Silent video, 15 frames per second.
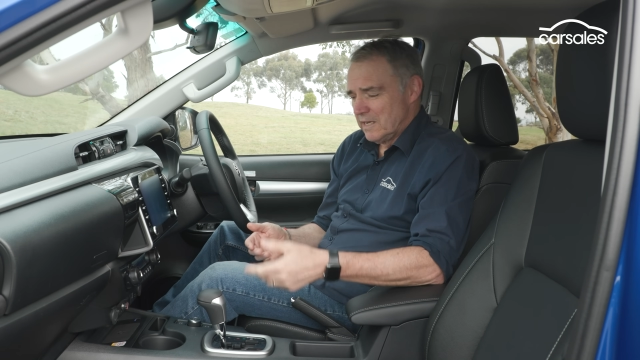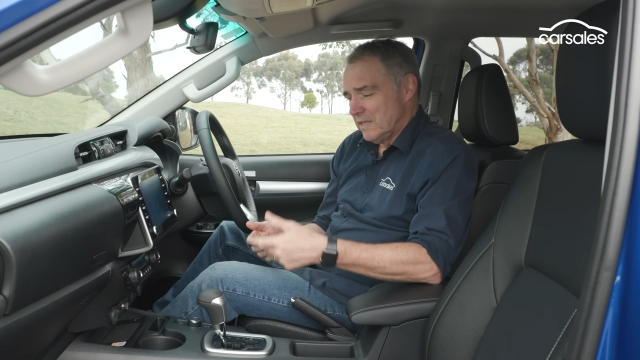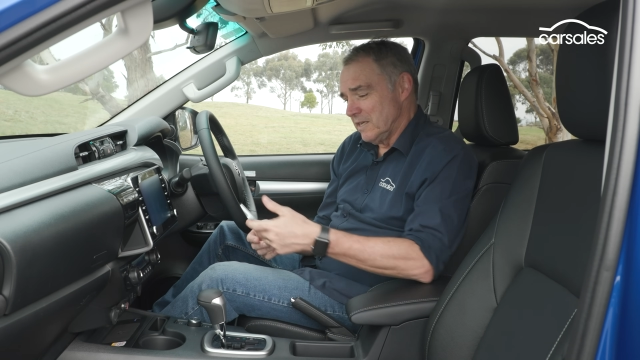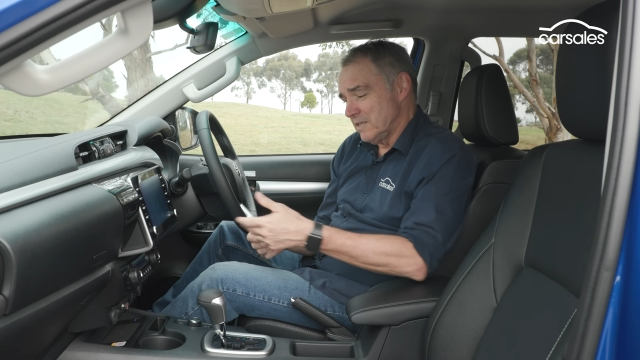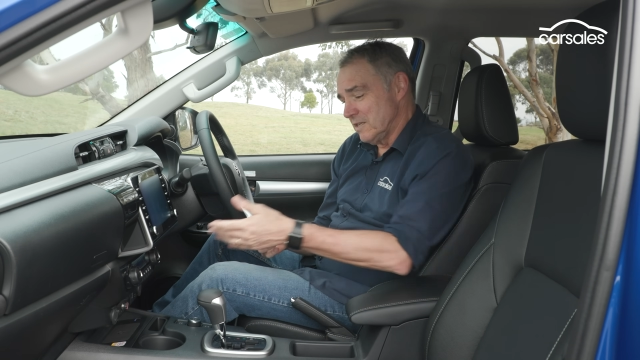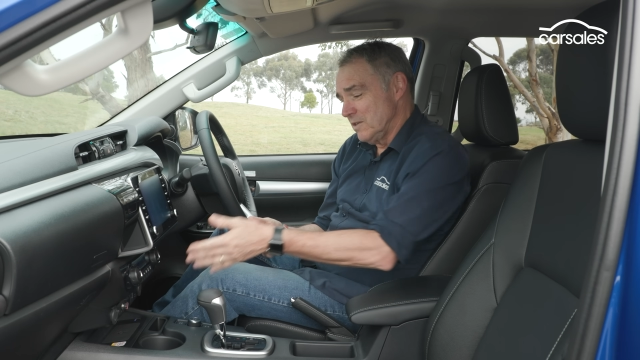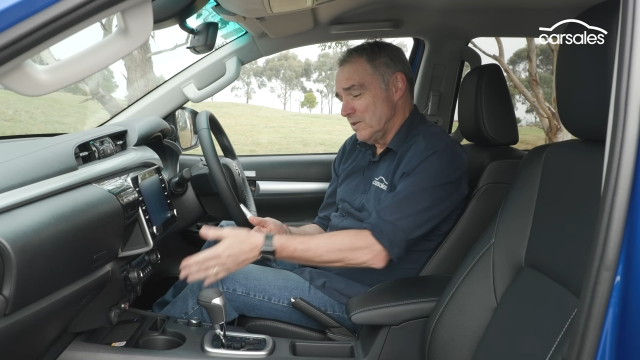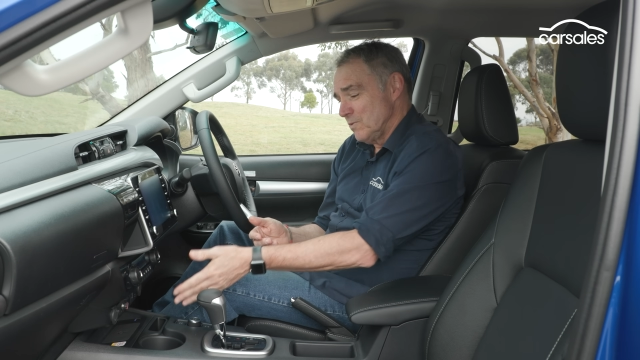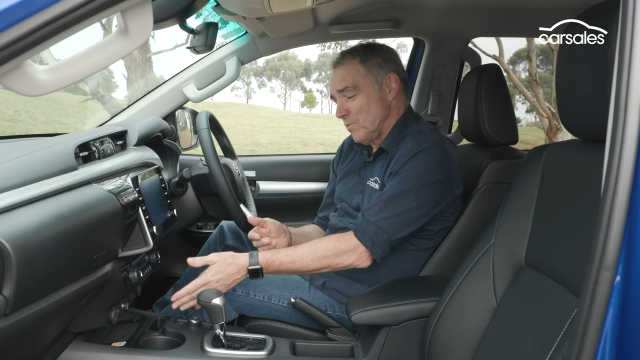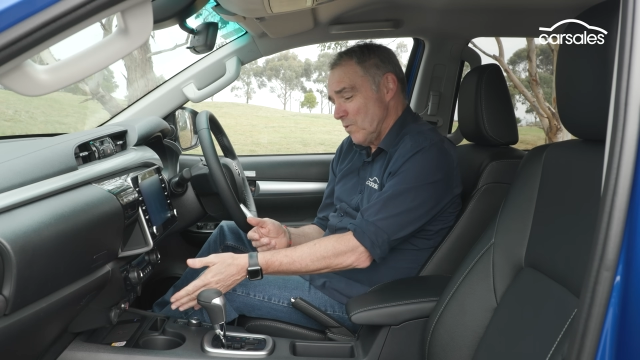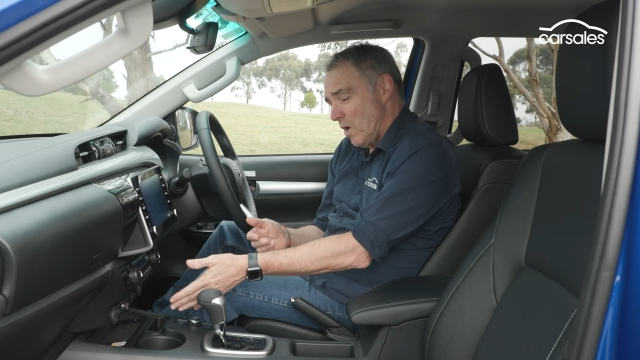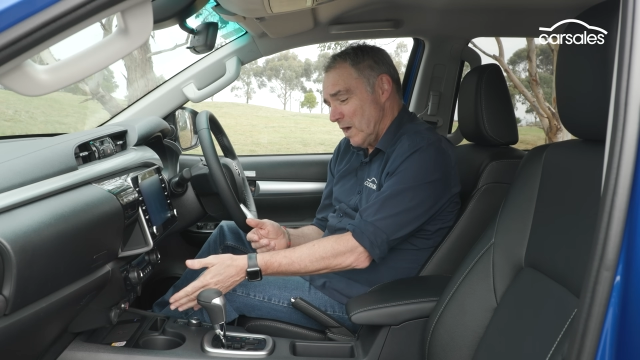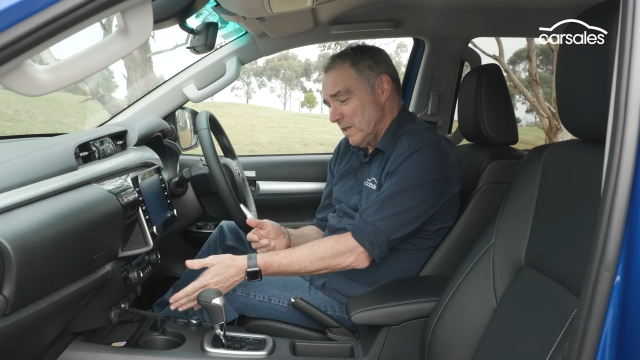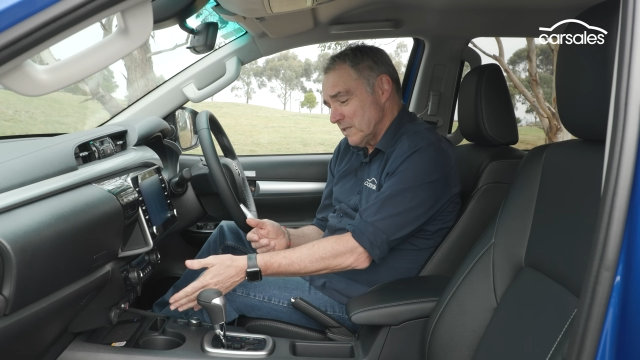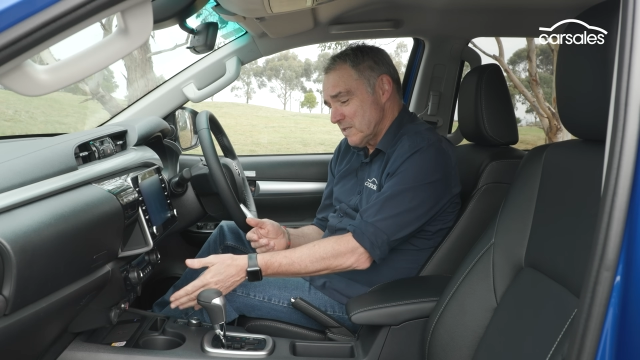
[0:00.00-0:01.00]
There's a new
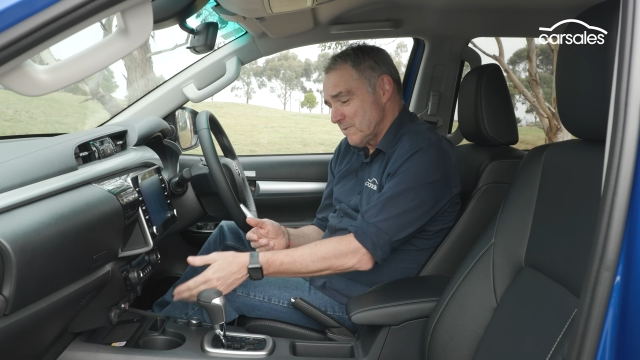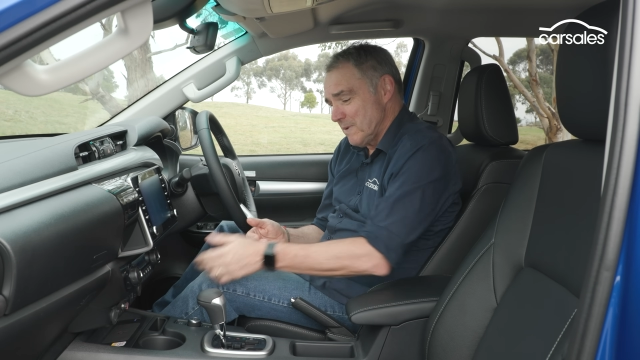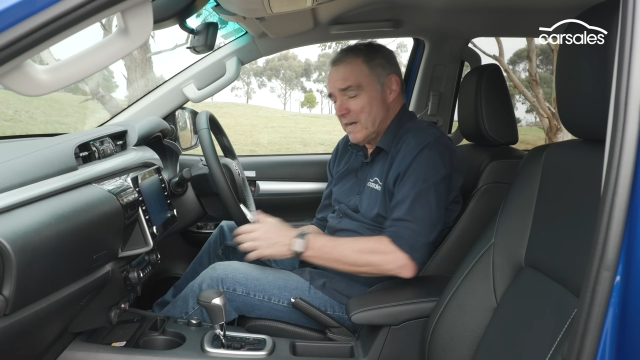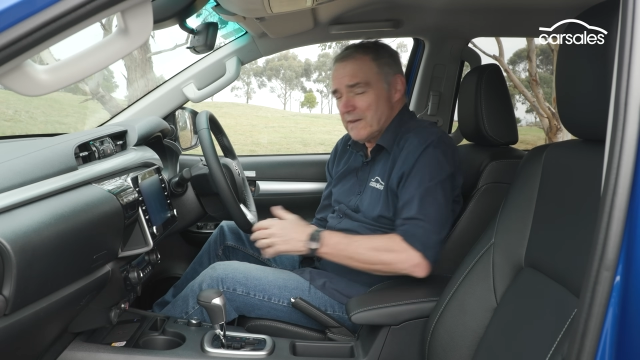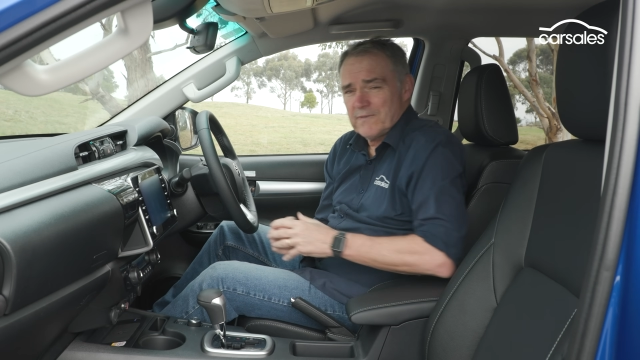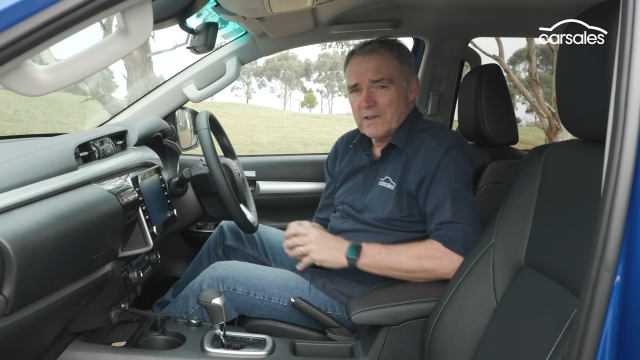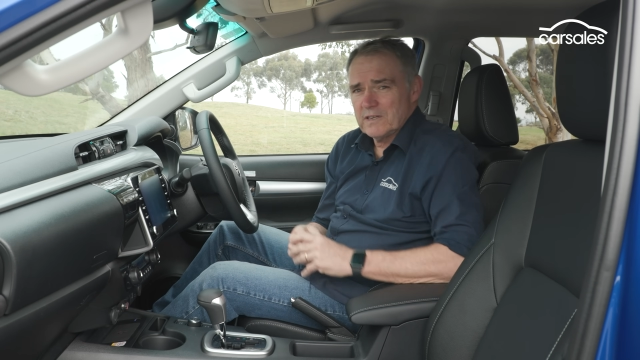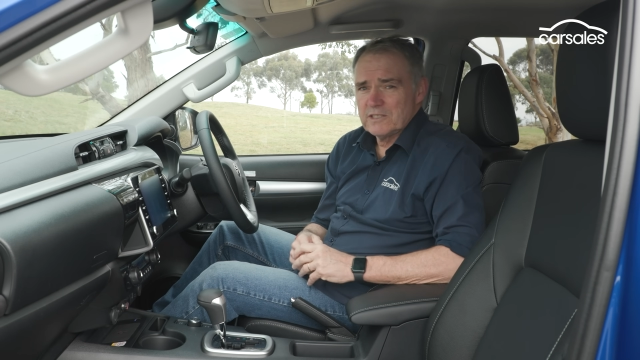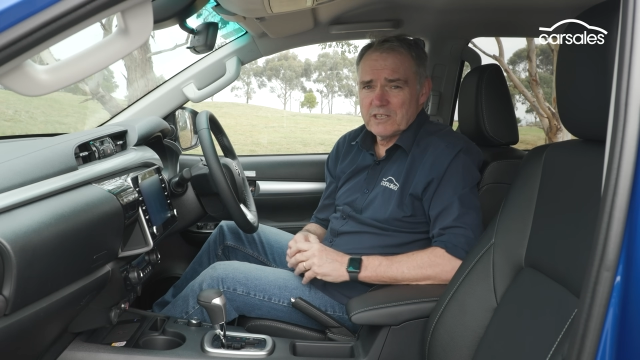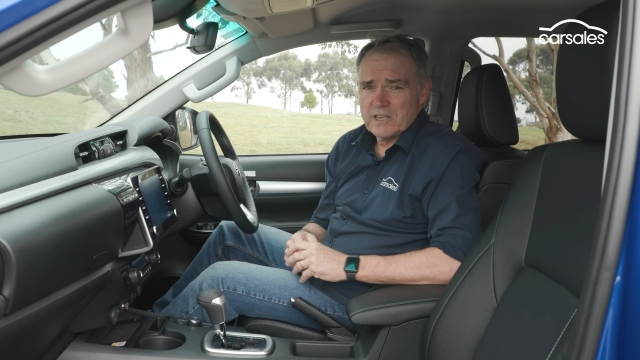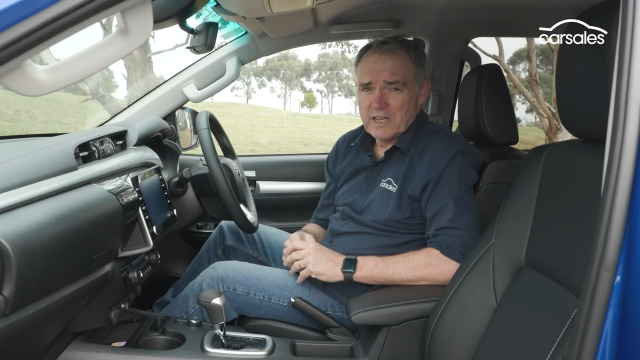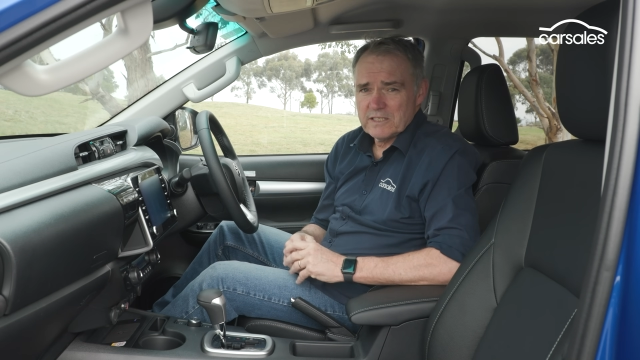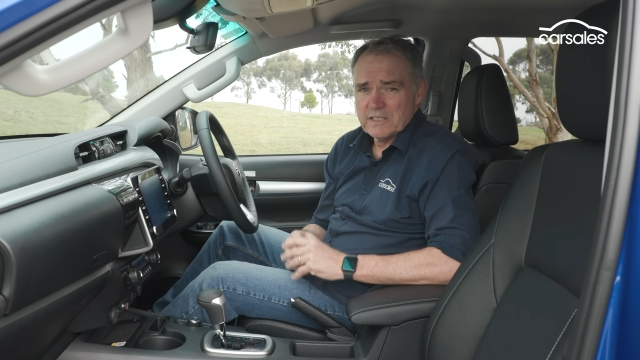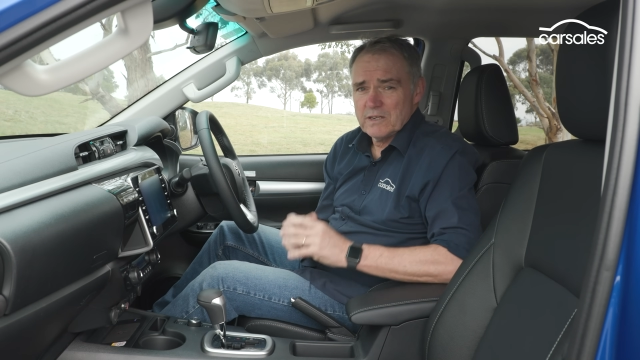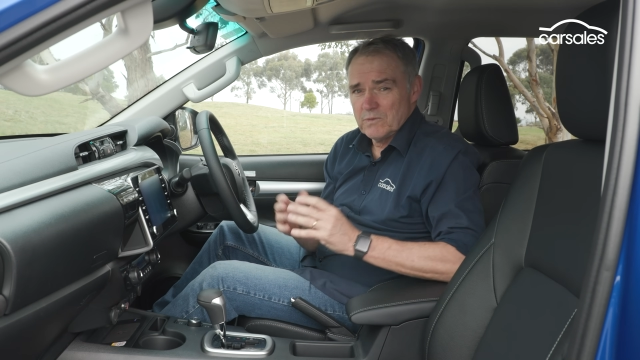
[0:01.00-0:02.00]
wireless smartphone
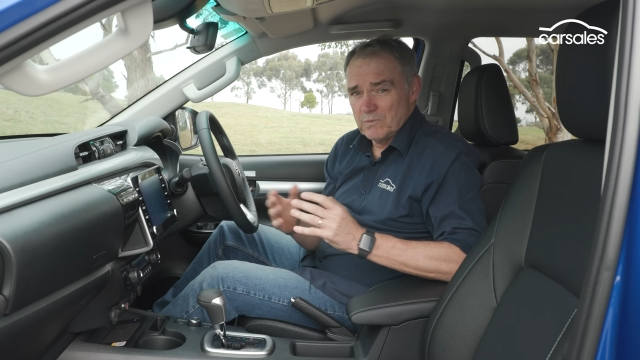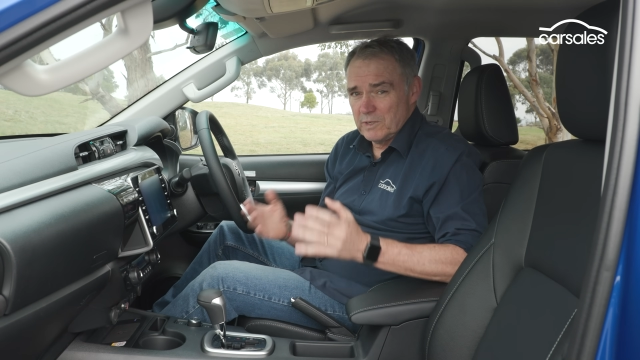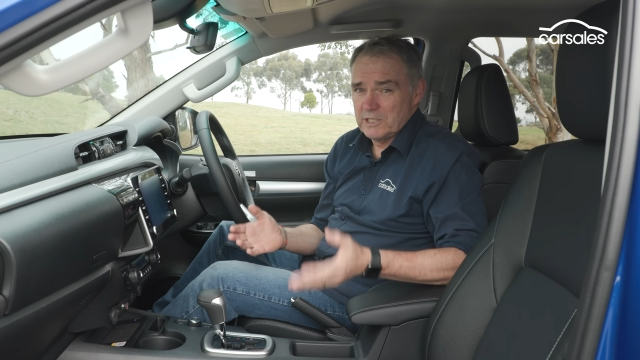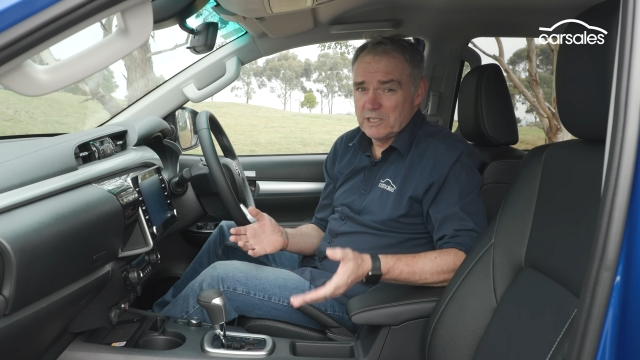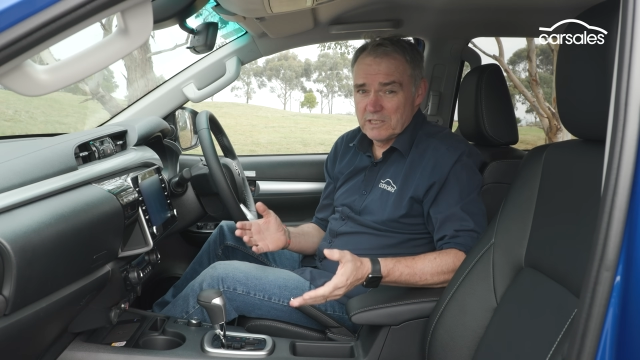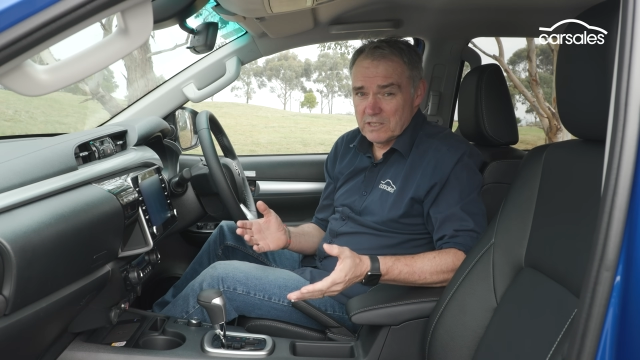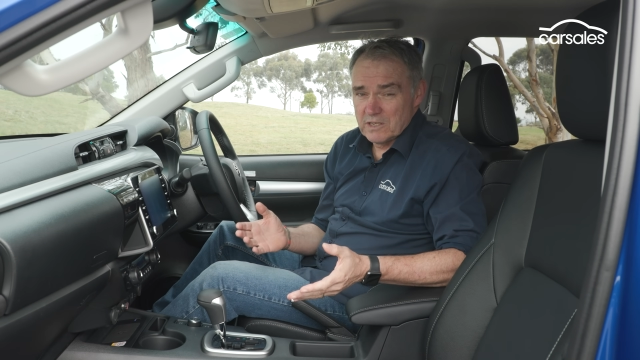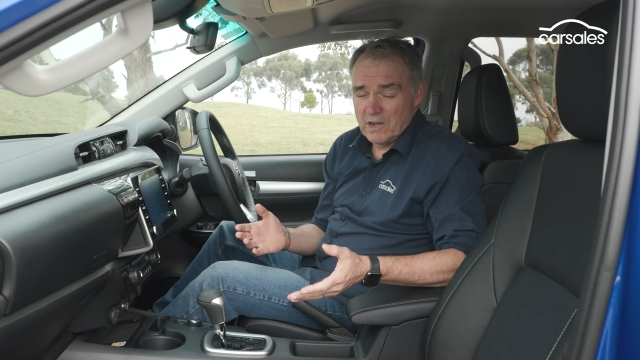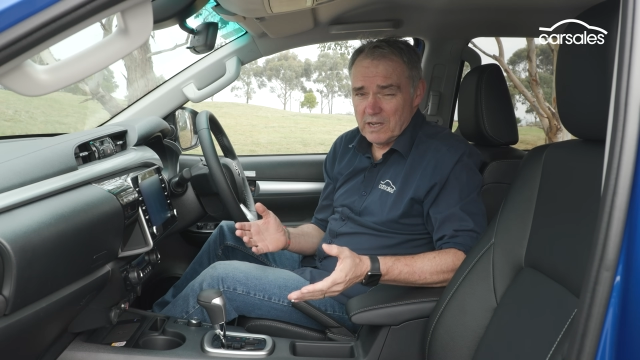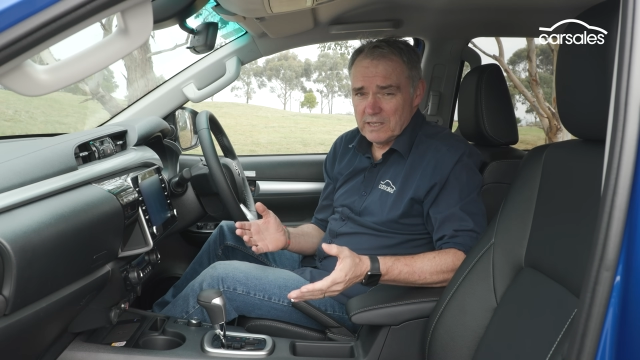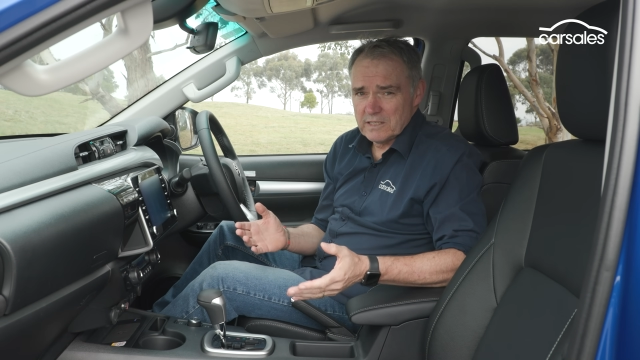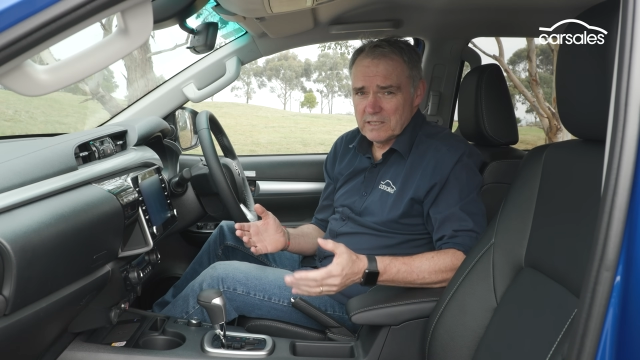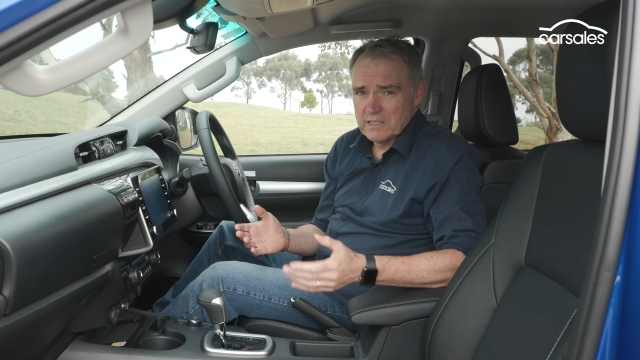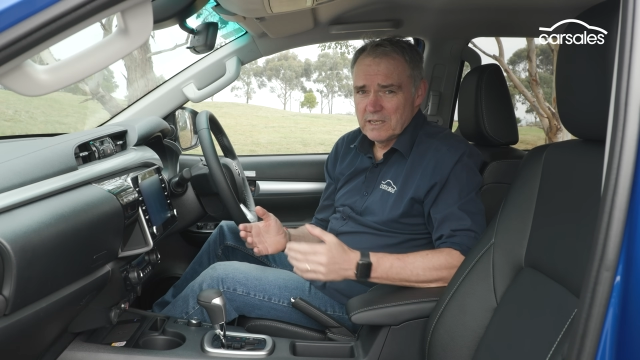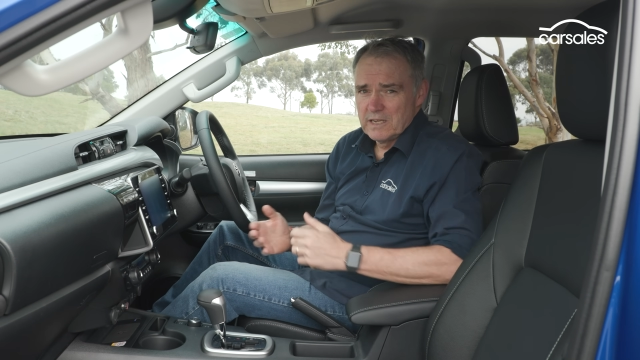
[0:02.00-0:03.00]
charger, which is
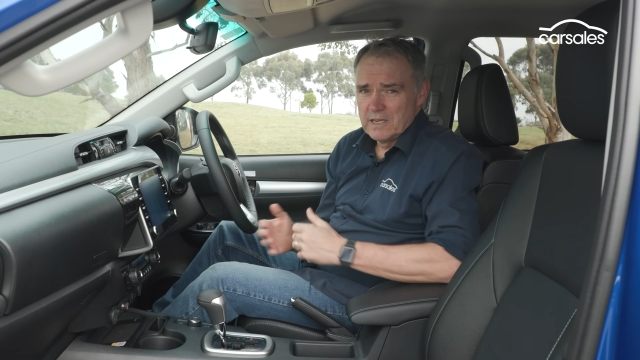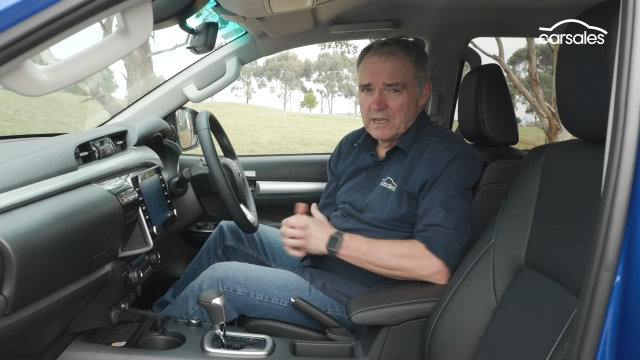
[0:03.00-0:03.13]
nice.